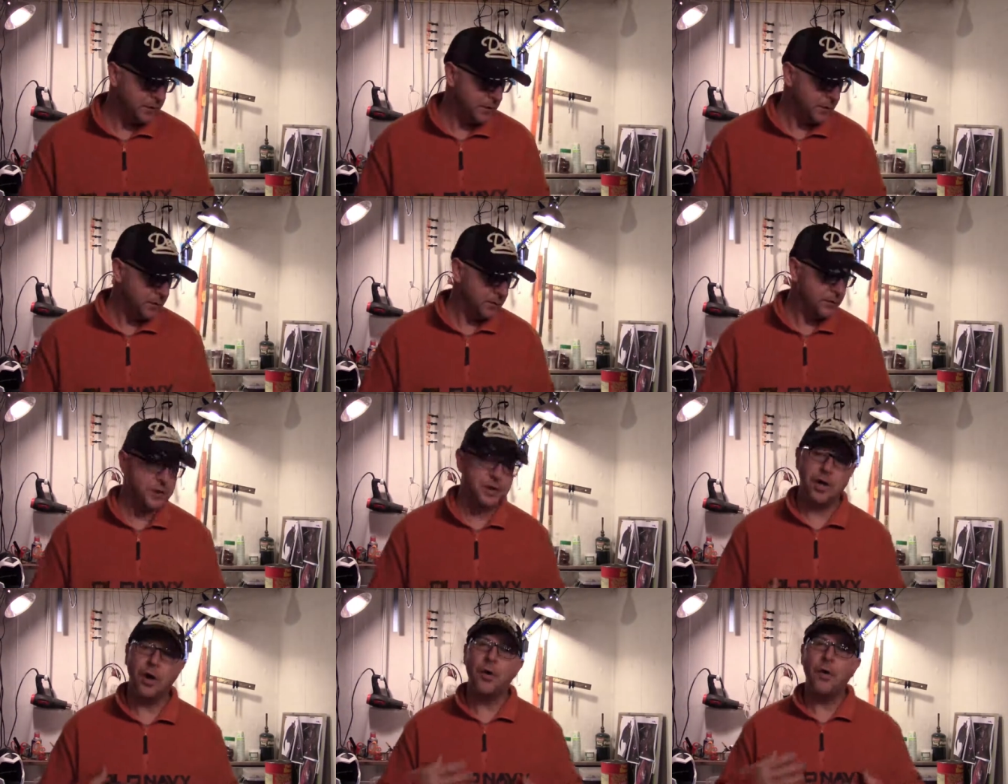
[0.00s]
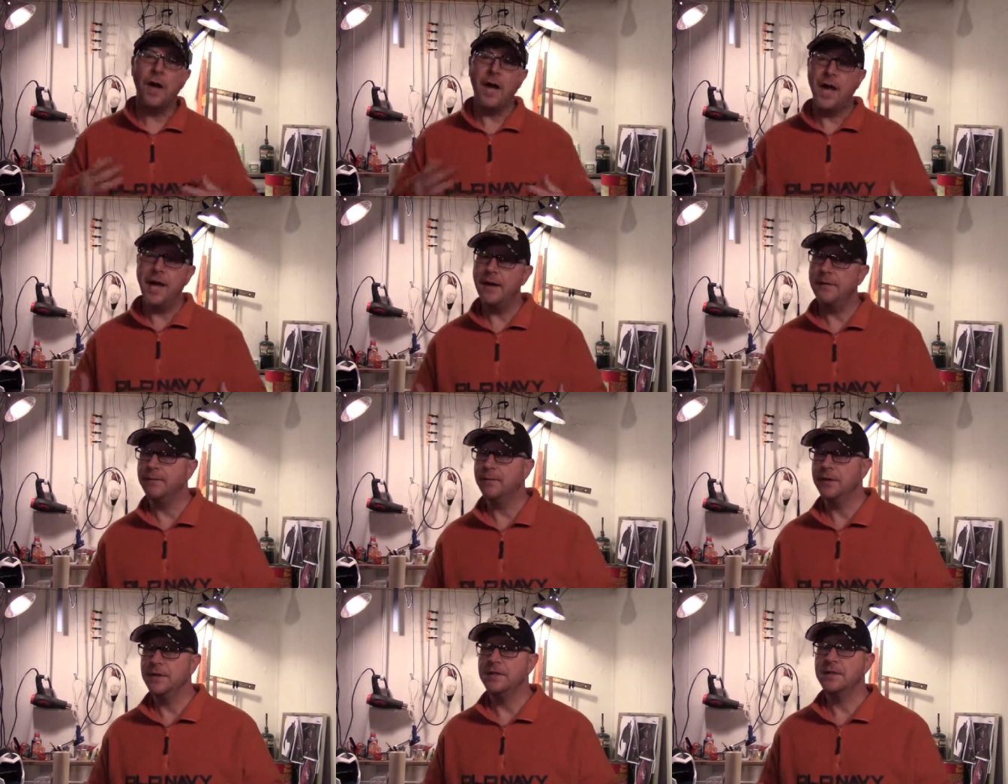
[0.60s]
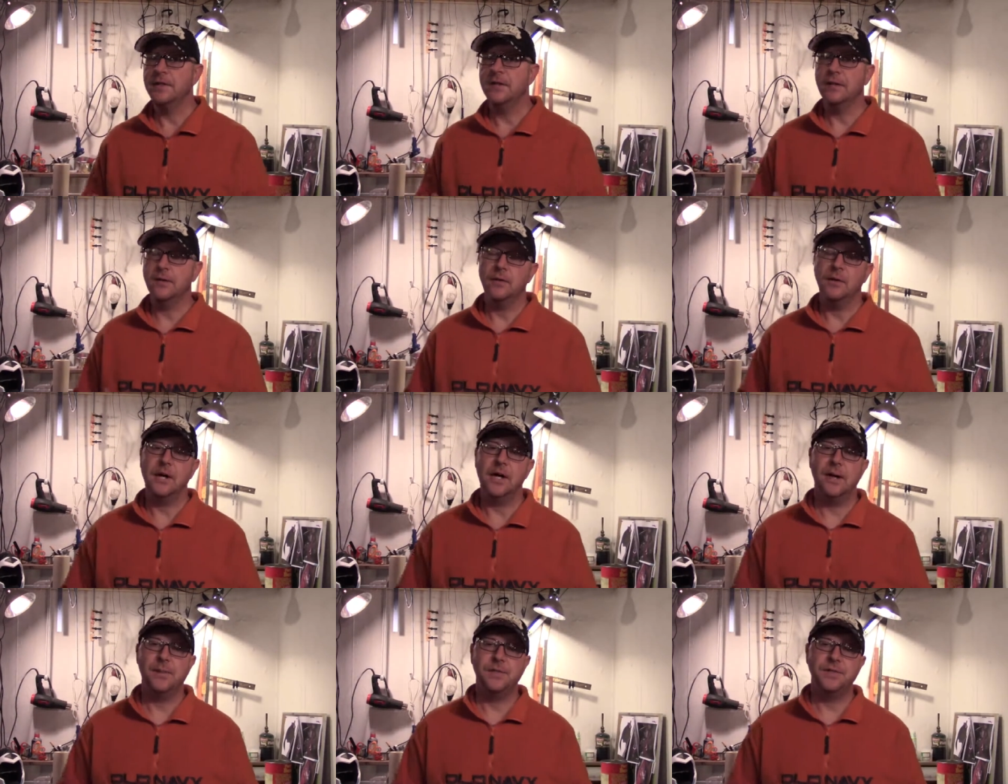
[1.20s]
don't show every single
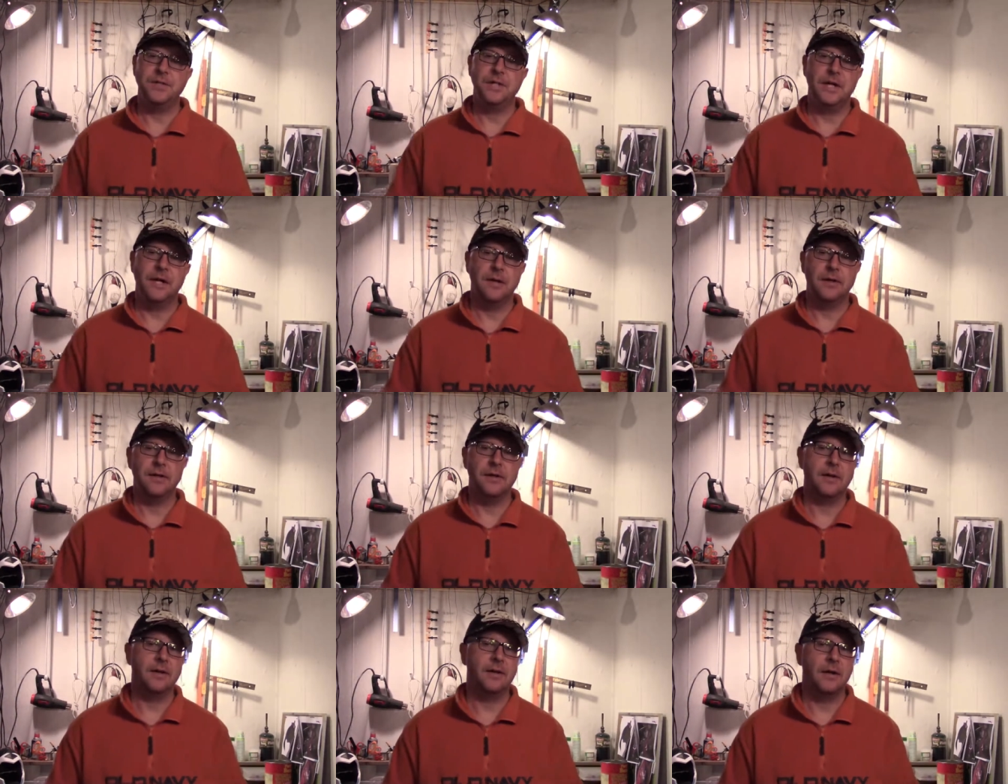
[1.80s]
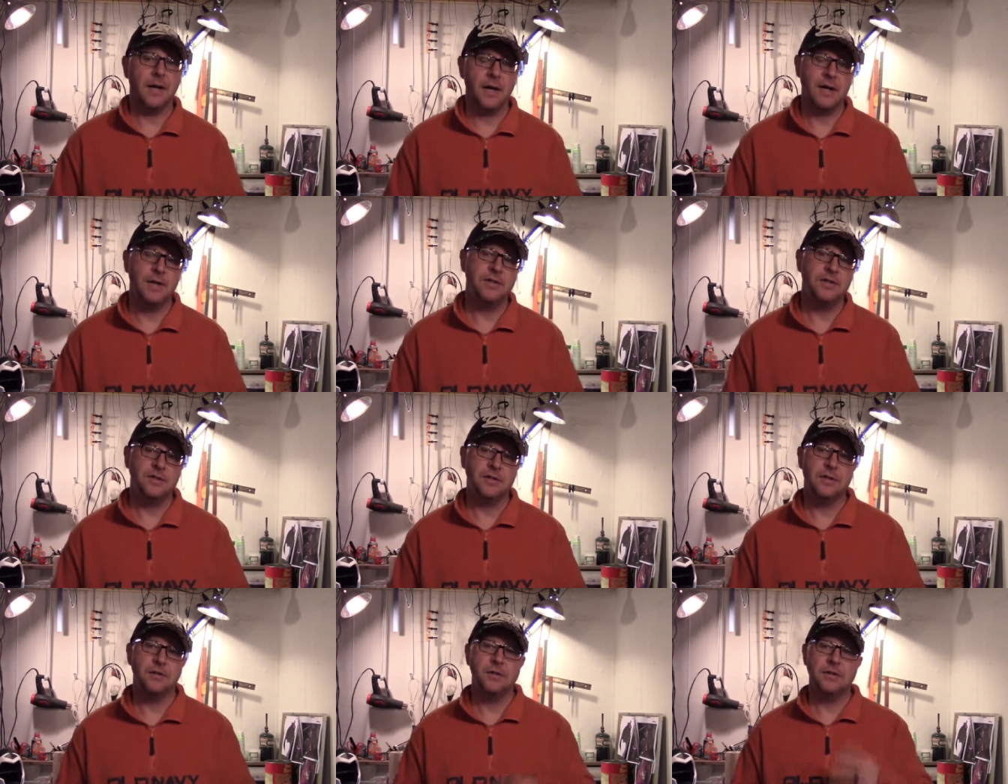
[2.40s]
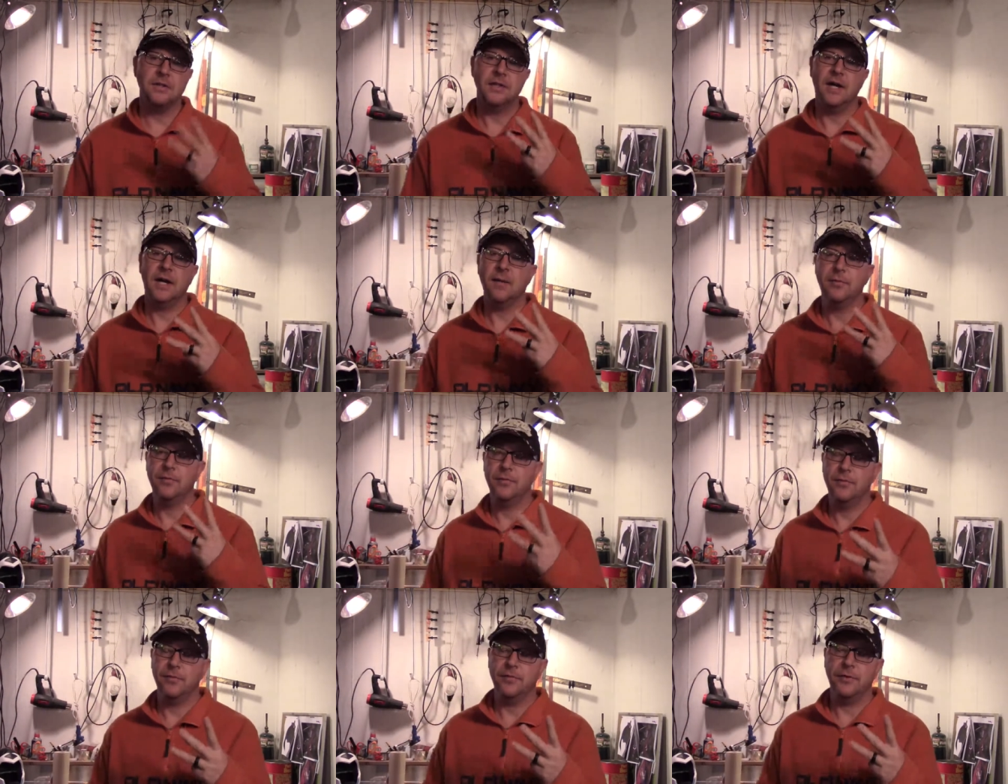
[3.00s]
option out there. I show the
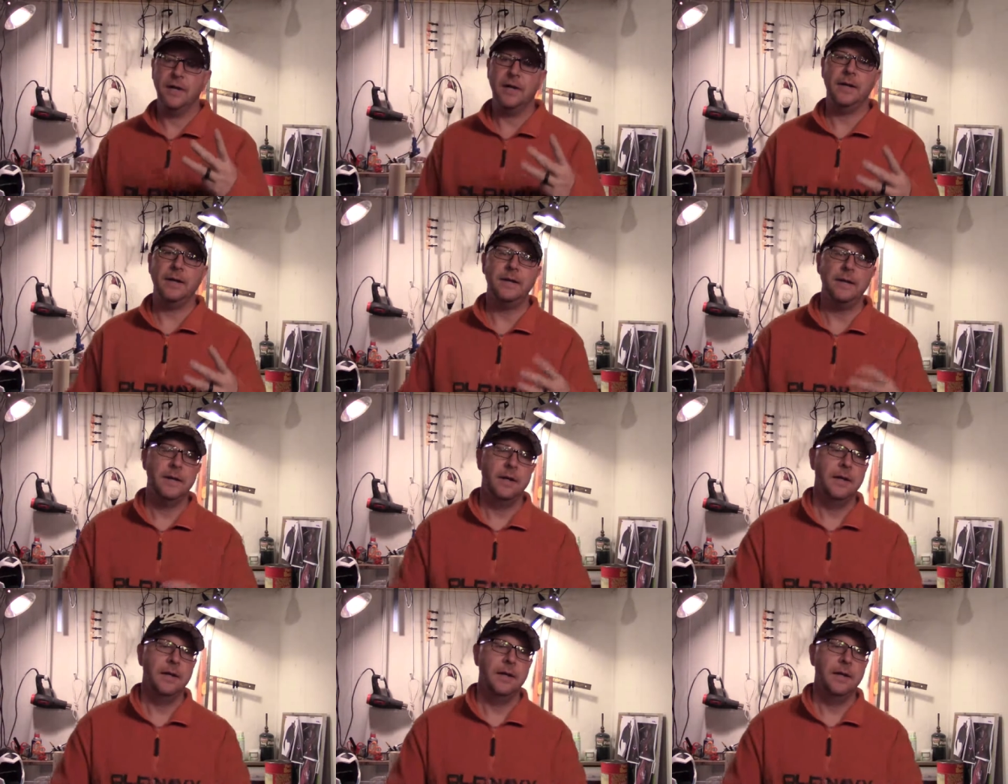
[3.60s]
top three.